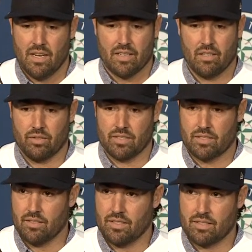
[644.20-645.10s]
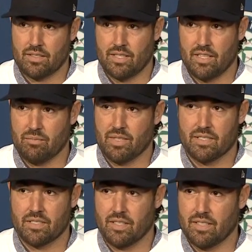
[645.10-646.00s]
You know this this team,
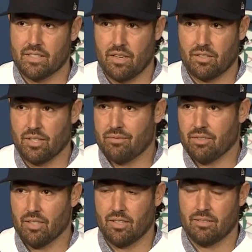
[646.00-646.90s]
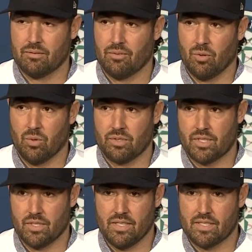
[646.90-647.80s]
this city is hungry for a for a World
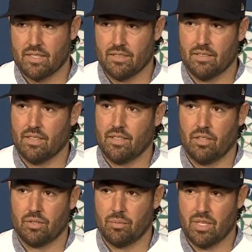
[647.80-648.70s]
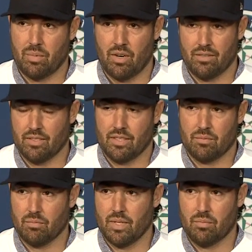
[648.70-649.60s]
Series, and you know to be a part of it
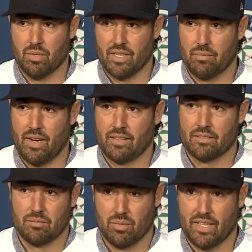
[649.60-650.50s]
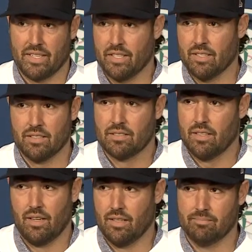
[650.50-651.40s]
and, and bring it back, bring it here.
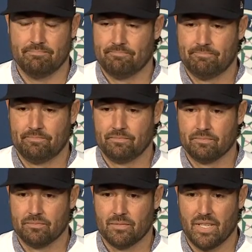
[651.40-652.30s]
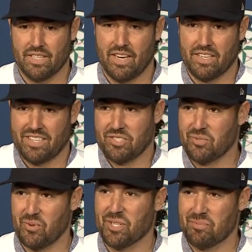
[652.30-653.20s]
Uh, I, I just
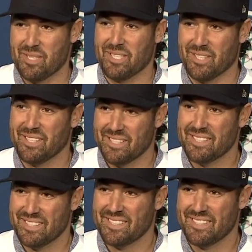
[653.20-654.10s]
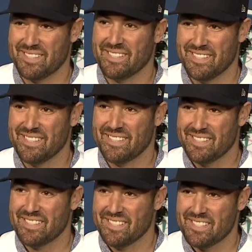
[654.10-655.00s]
wanted to be here.
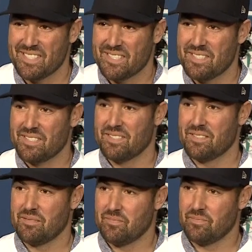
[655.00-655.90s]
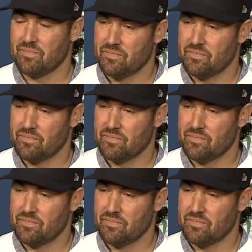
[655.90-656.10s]
Robbie, congratulations.